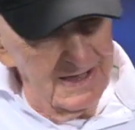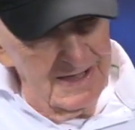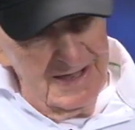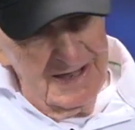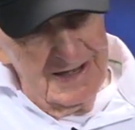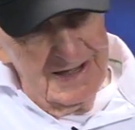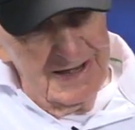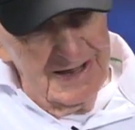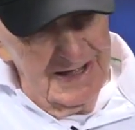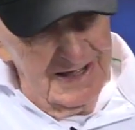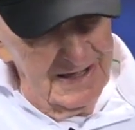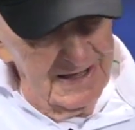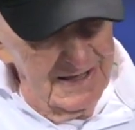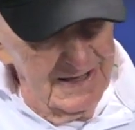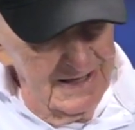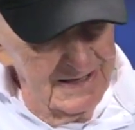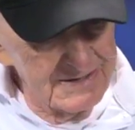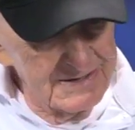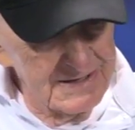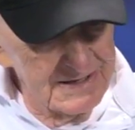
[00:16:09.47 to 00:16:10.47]
And
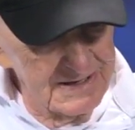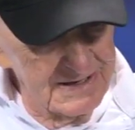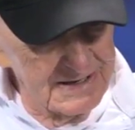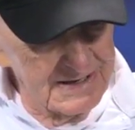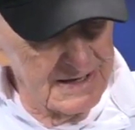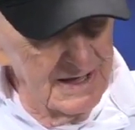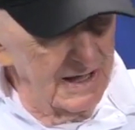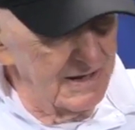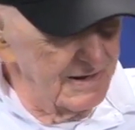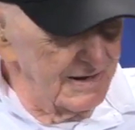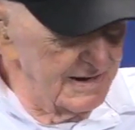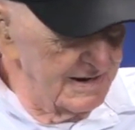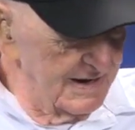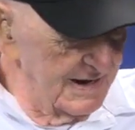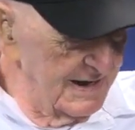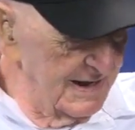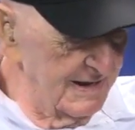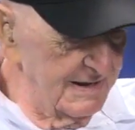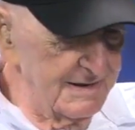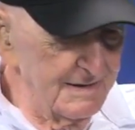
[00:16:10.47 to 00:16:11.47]
I said, God
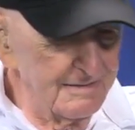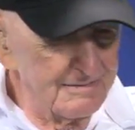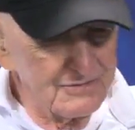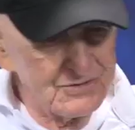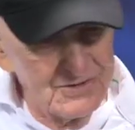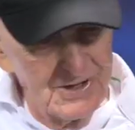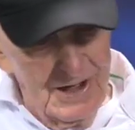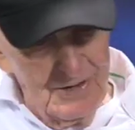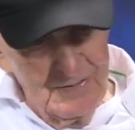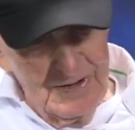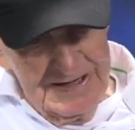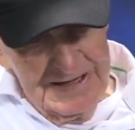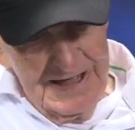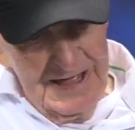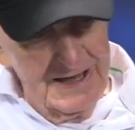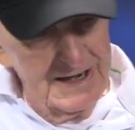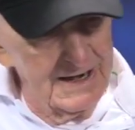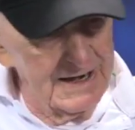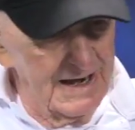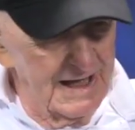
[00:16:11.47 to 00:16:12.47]
damn. So I went
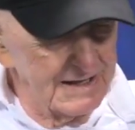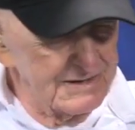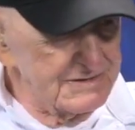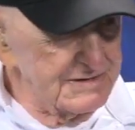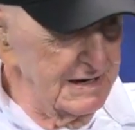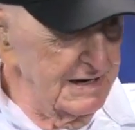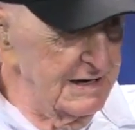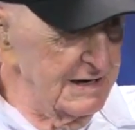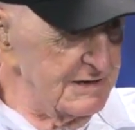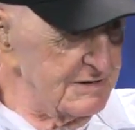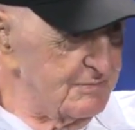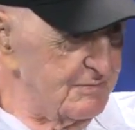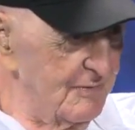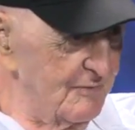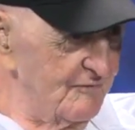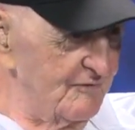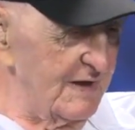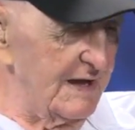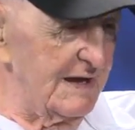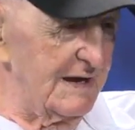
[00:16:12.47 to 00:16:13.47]
down there and I seen this
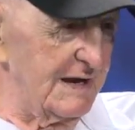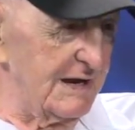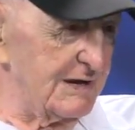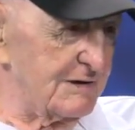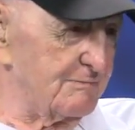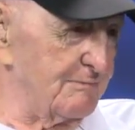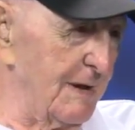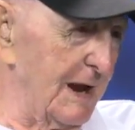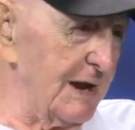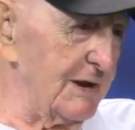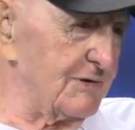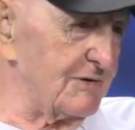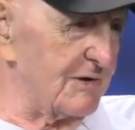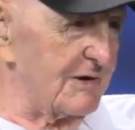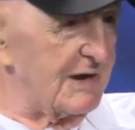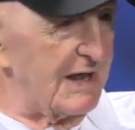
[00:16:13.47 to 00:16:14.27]
Vietnamese major